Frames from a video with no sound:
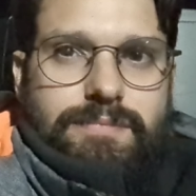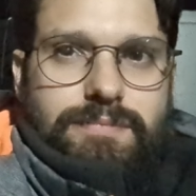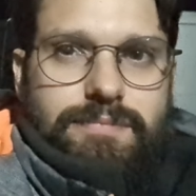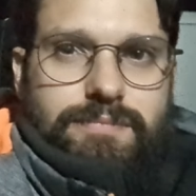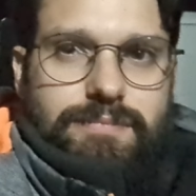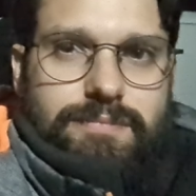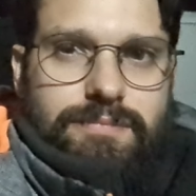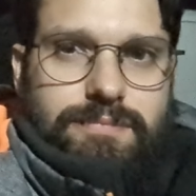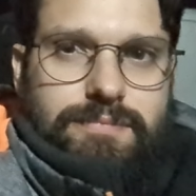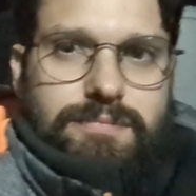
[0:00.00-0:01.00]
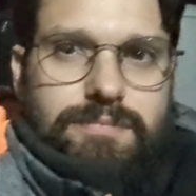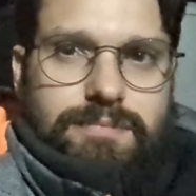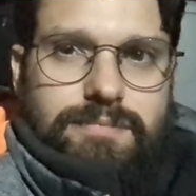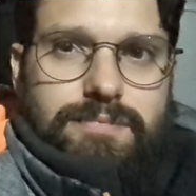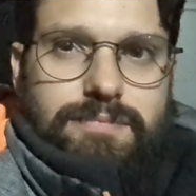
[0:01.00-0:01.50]

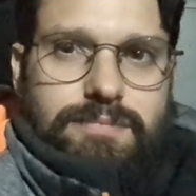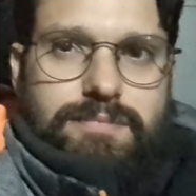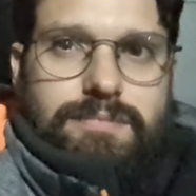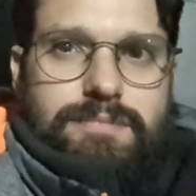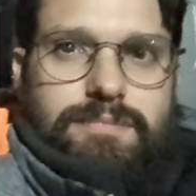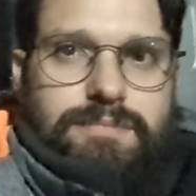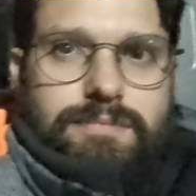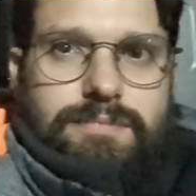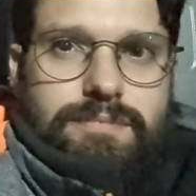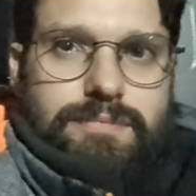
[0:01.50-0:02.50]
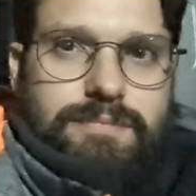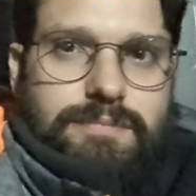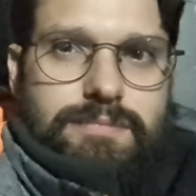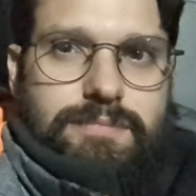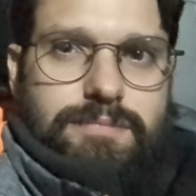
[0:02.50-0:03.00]

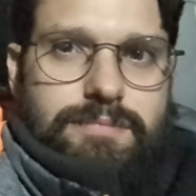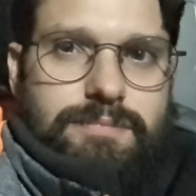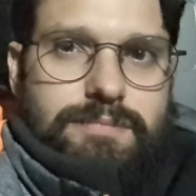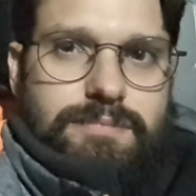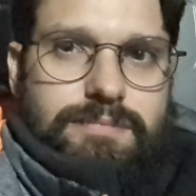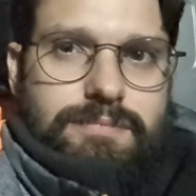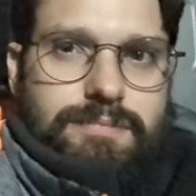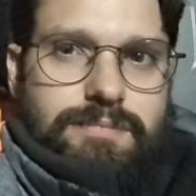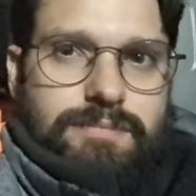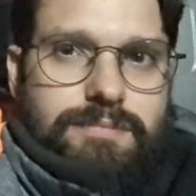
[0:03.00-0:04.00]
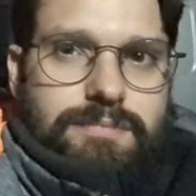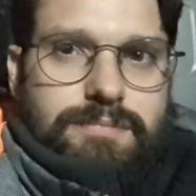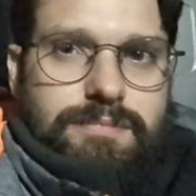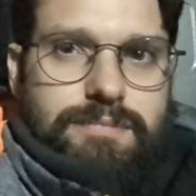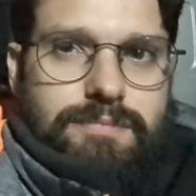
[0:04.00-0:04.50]

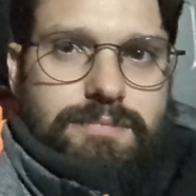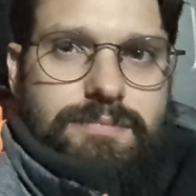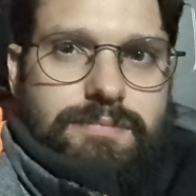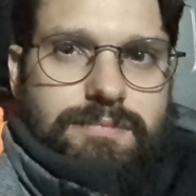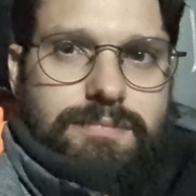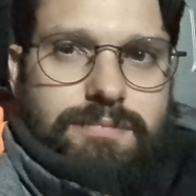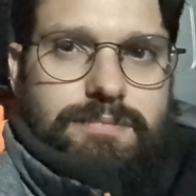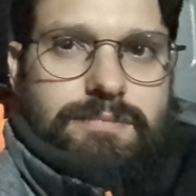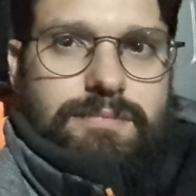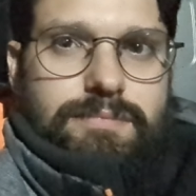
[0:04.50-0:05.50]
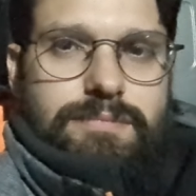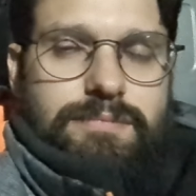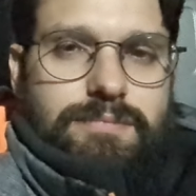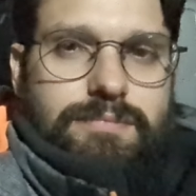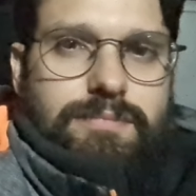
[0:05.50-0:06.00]

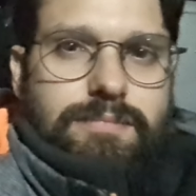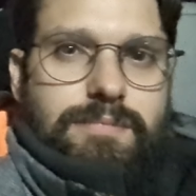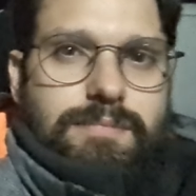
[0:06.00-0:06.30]
No words are spoken by the person on screen.